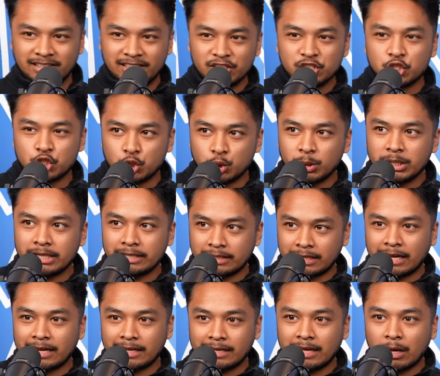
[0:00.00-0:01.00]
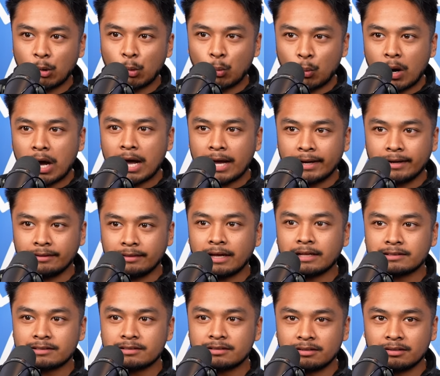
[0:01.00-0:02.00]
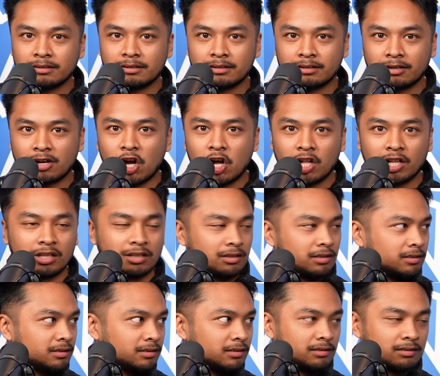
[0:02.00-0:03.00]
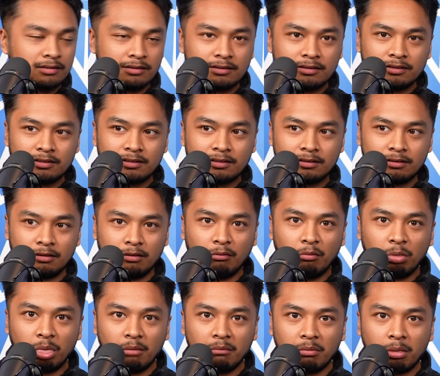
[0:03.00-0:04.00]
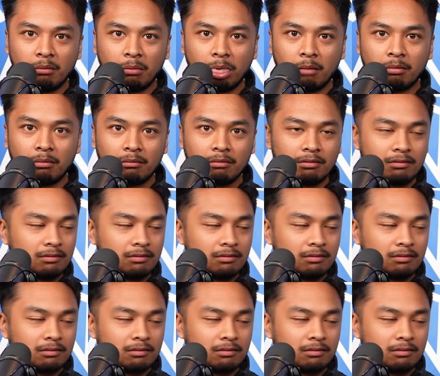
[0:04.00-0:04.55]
a little intriguing. Like I get why that's mm -hmm, the mm-hmm. call. Yeah. No, I don't.